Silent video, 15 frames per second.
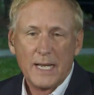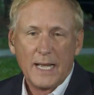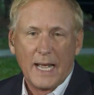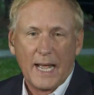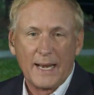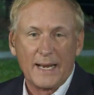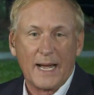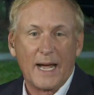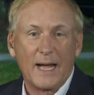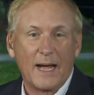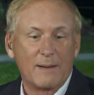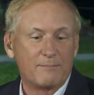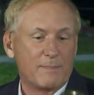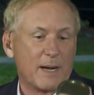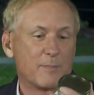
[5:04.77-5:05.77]
And
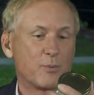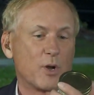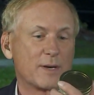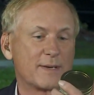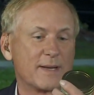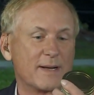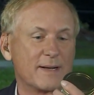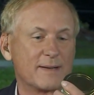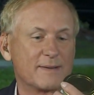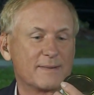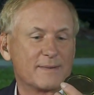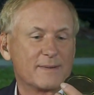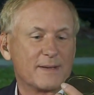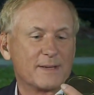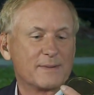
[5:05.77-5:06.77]
I brought
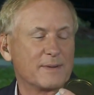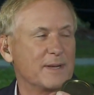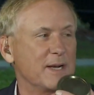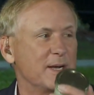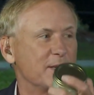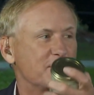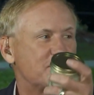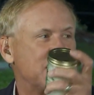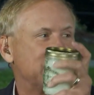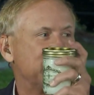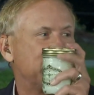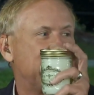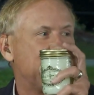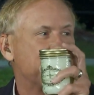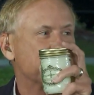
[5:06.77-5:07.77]
scented
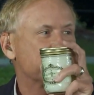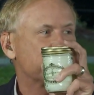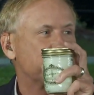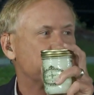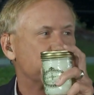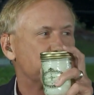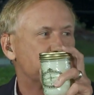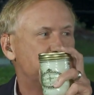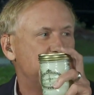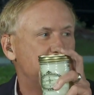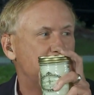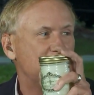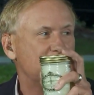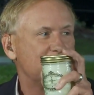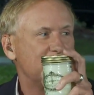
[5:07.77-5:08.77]
candles for
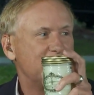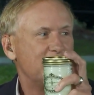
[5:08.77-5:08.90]
Sheba,